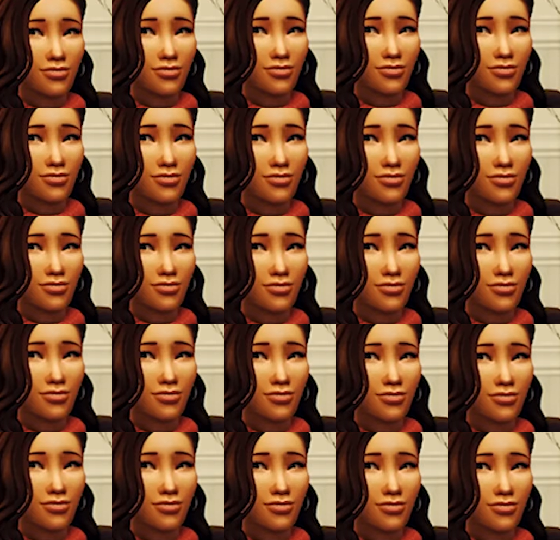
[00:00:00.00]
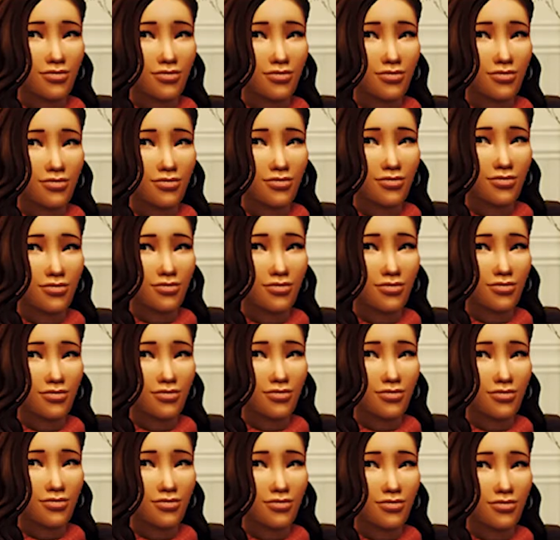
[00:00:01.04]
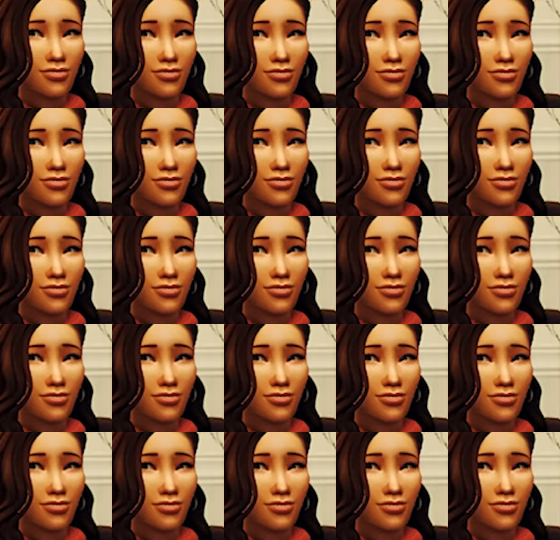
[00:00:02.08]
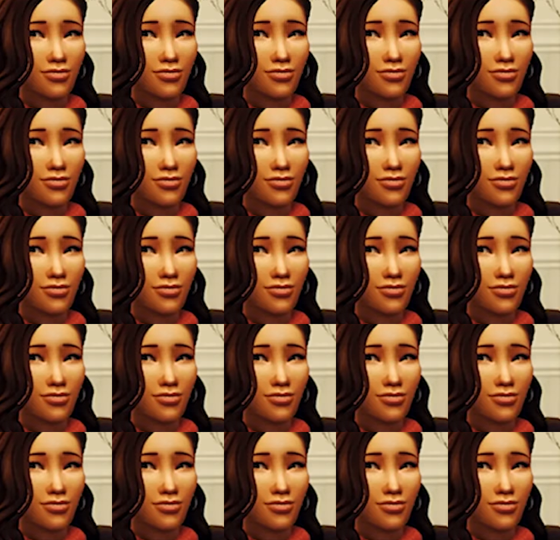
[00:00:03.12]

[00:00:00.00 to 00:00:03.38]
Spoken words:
No words are spoken by the person on screen.